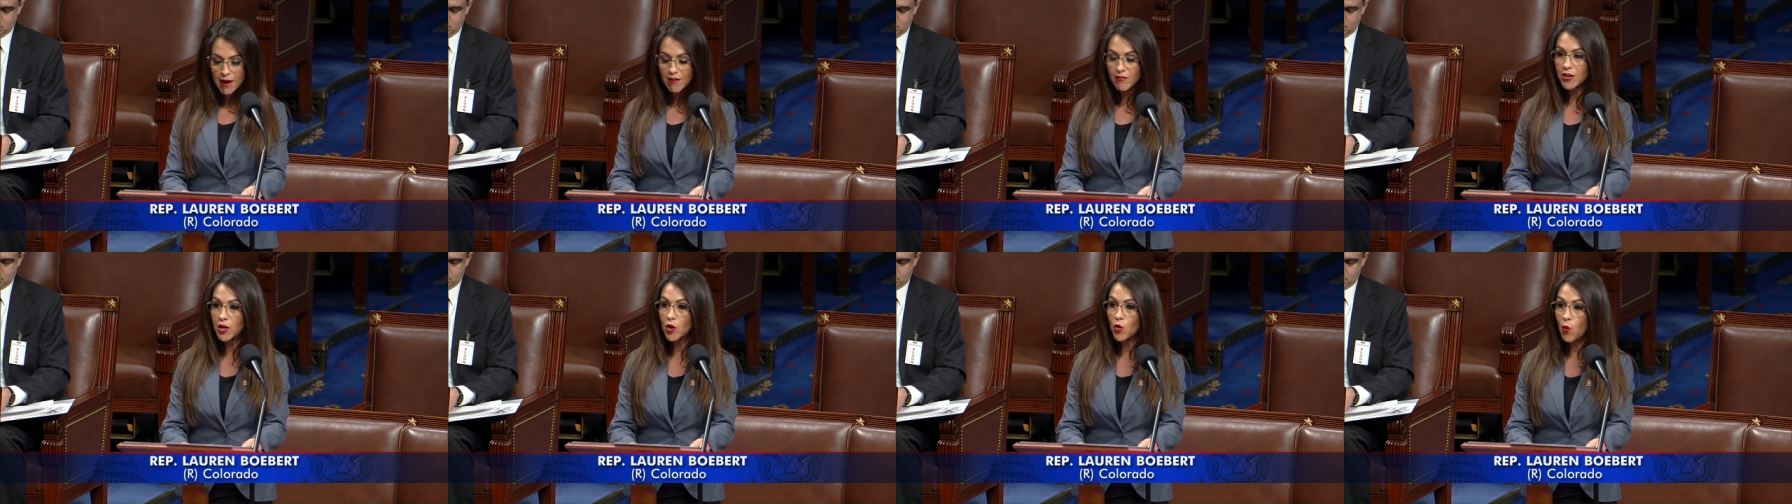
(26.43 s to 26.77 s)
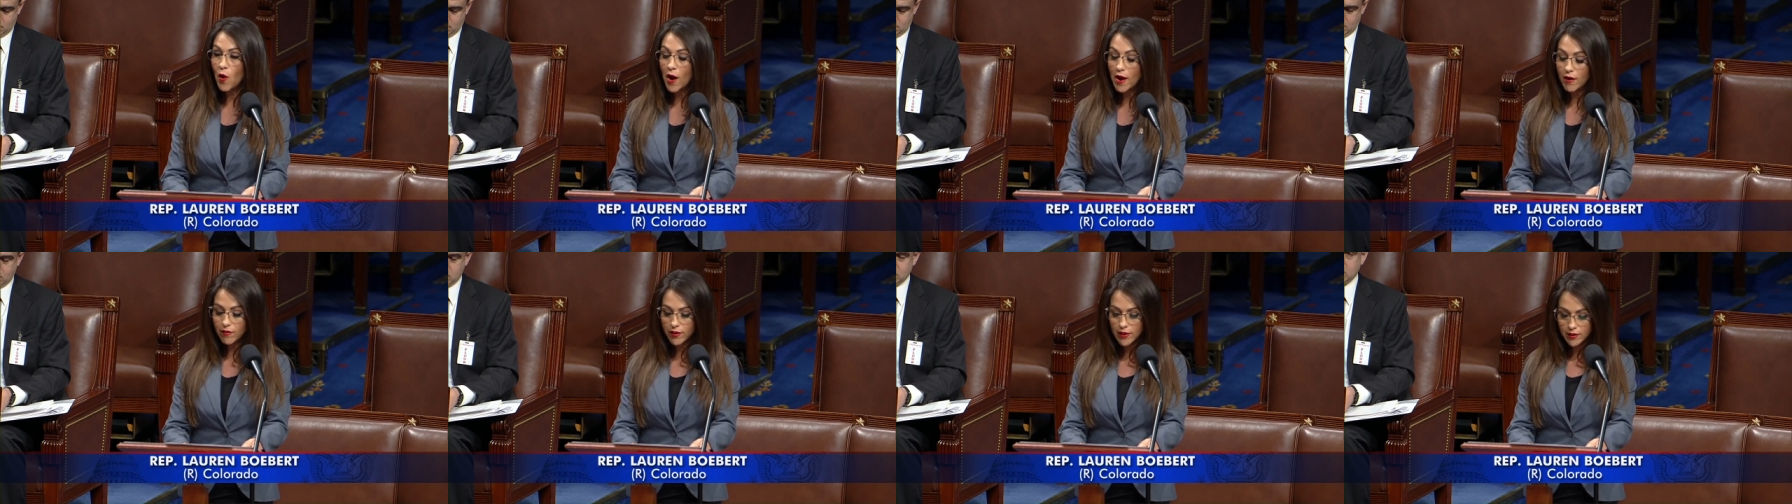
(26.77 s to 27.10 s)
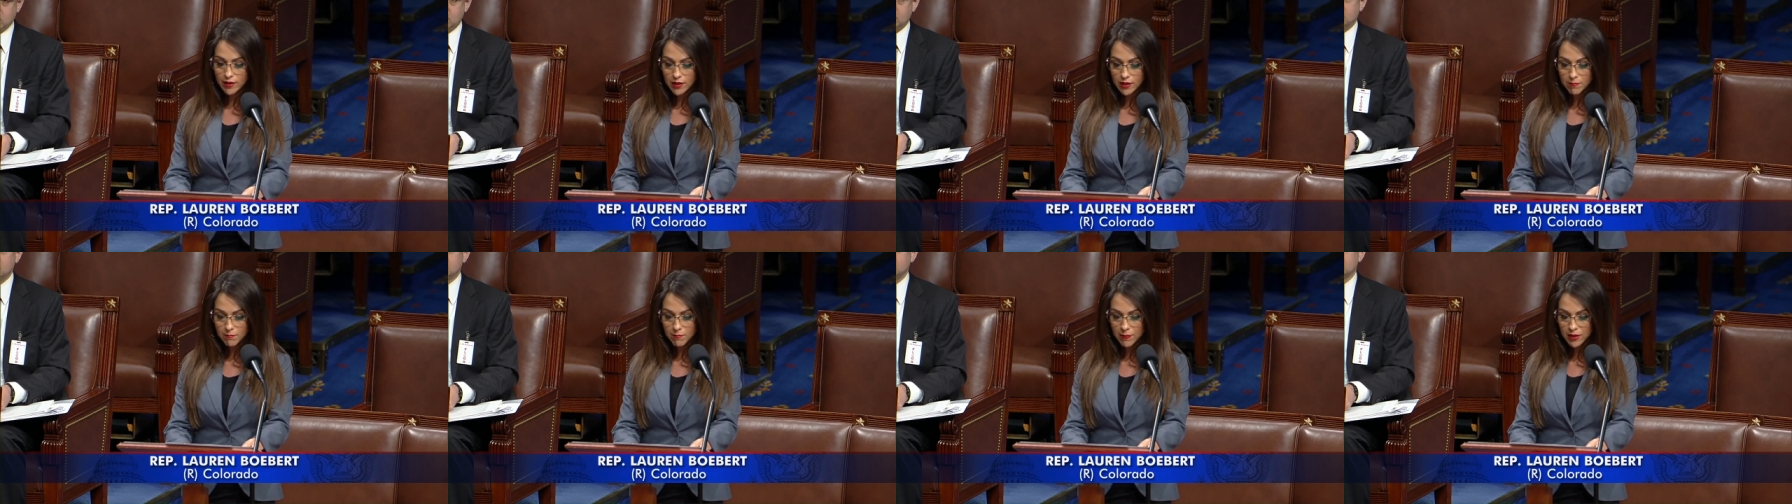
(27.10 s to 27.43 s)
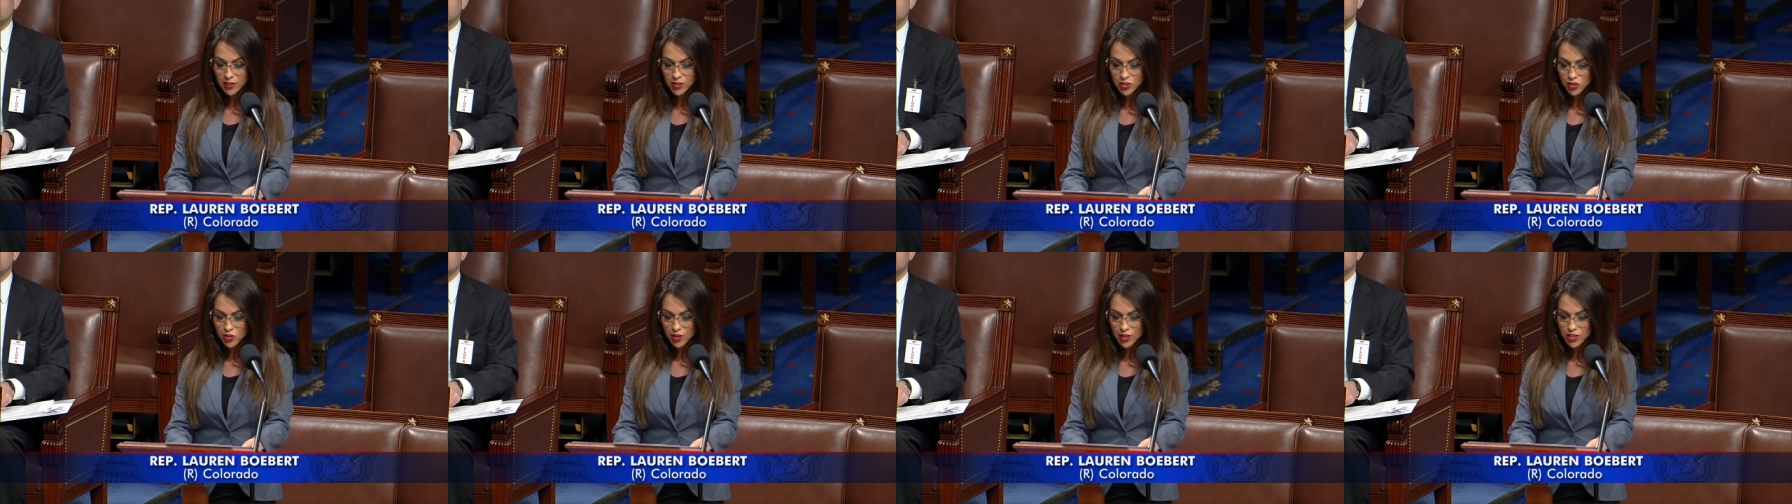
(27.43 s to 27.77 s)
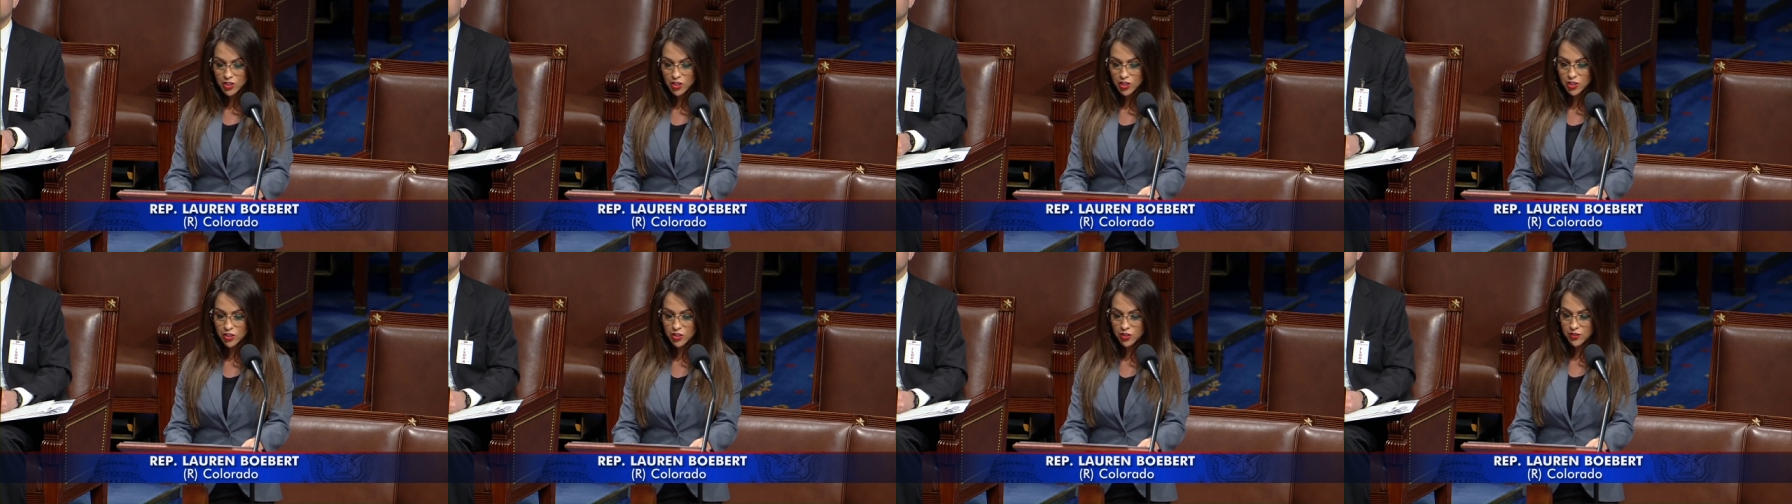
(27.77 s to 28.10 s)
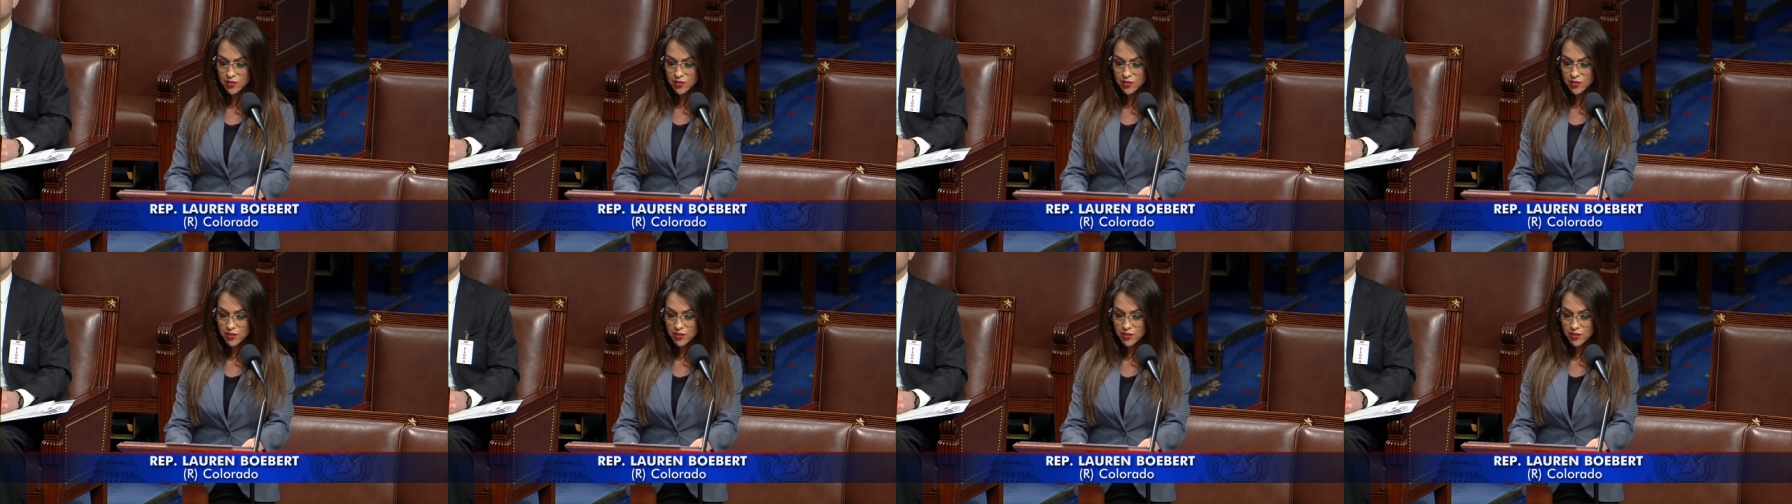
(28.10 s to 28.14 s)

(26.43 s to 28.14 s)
by requiring the administration